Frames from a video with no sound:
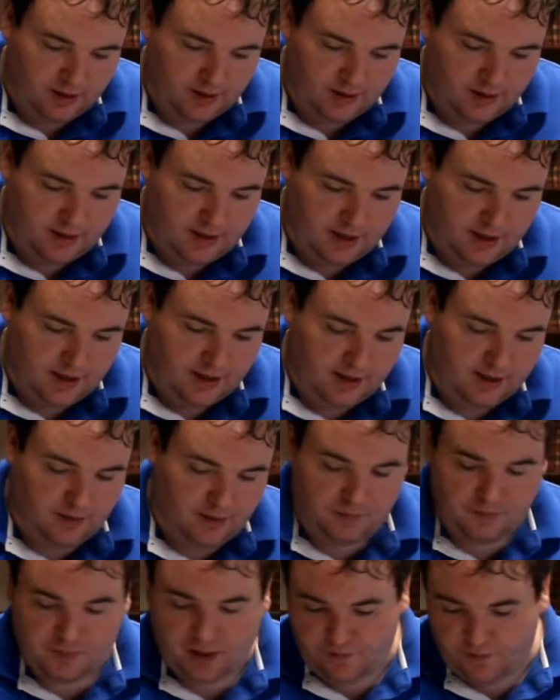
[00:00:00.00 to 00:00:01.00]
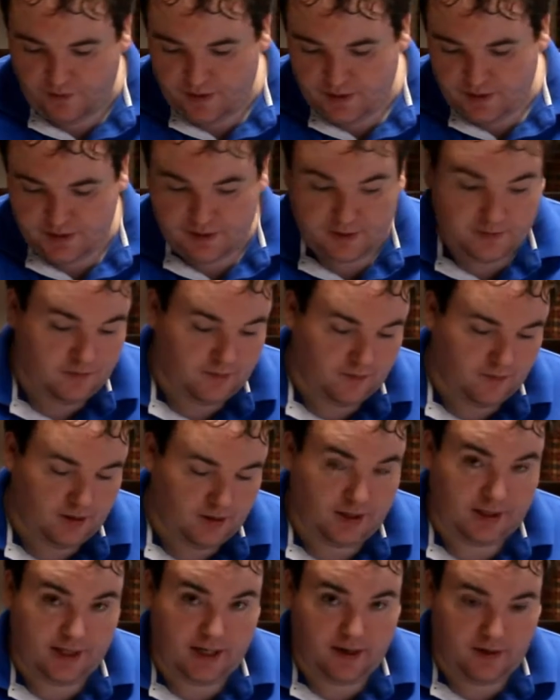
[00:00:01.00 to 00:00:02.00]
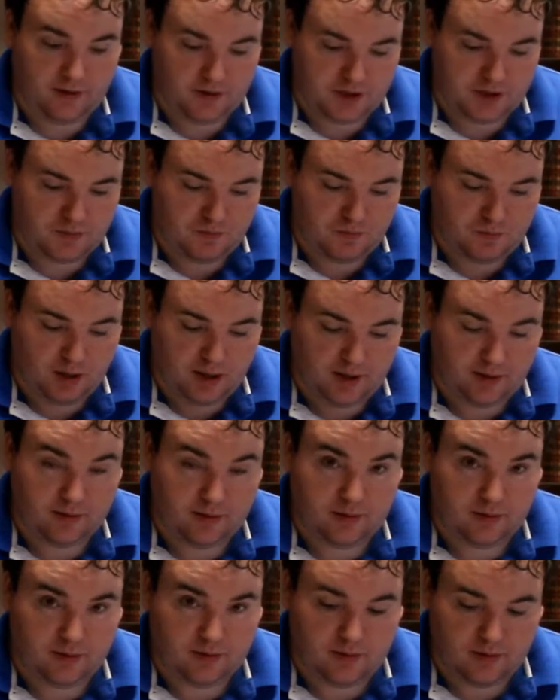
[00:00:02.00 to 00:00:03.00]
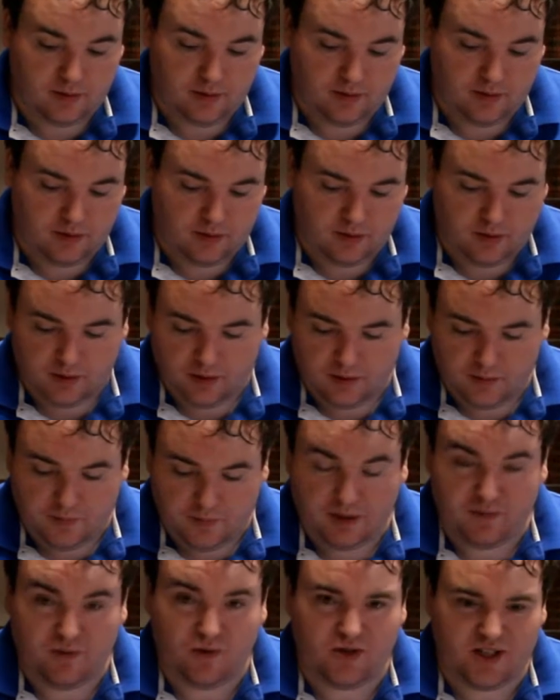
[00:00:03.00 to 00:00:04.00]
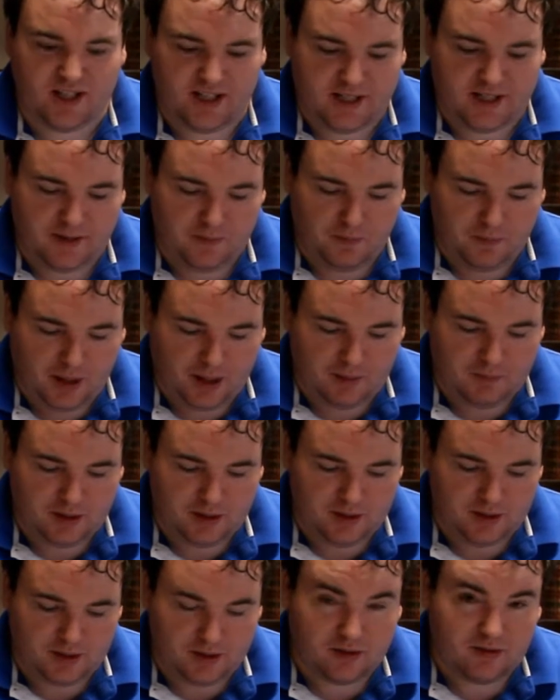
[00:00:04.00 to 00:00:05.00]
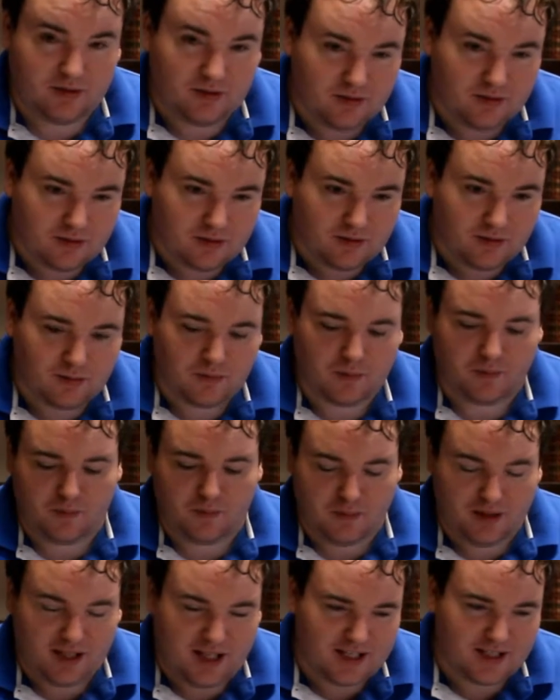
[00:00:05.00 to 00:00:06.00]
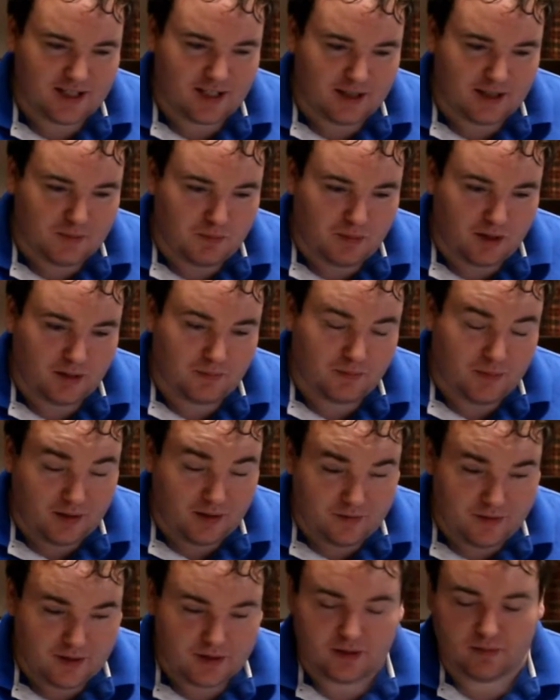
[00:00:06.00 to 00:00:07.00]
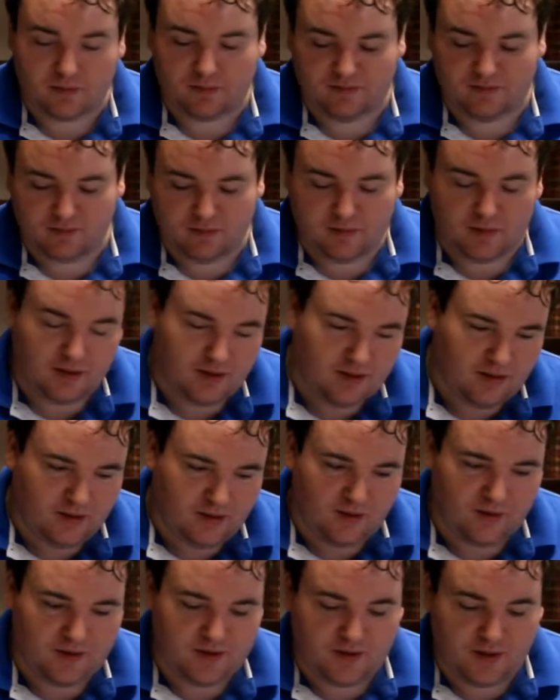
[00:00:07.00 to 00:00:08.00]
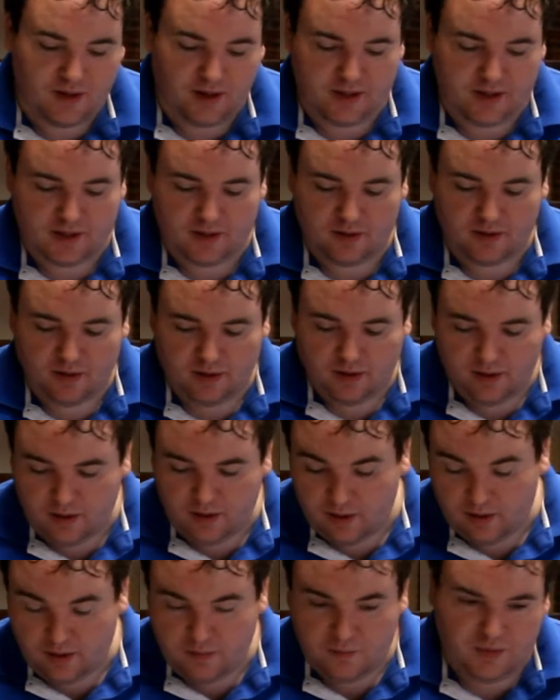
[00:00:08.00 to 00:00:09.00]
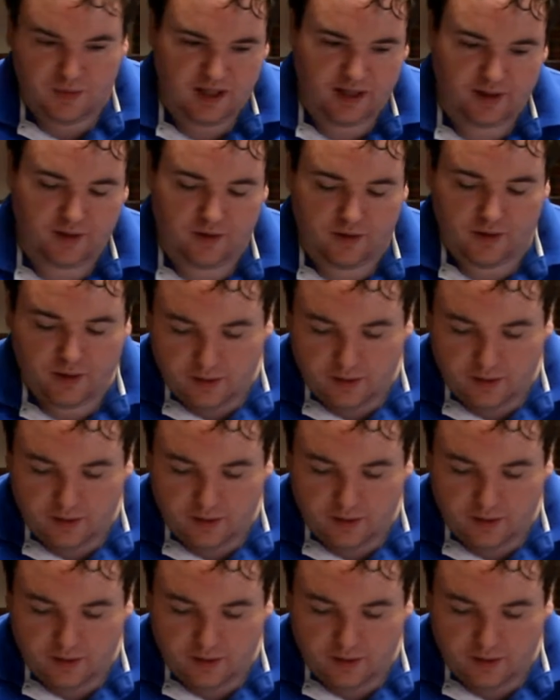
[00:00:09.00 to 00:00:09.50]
The buffers, again, are sprung. And unfortunately these are Bachman's plastic sprung buffers. Not as nice, but they're good.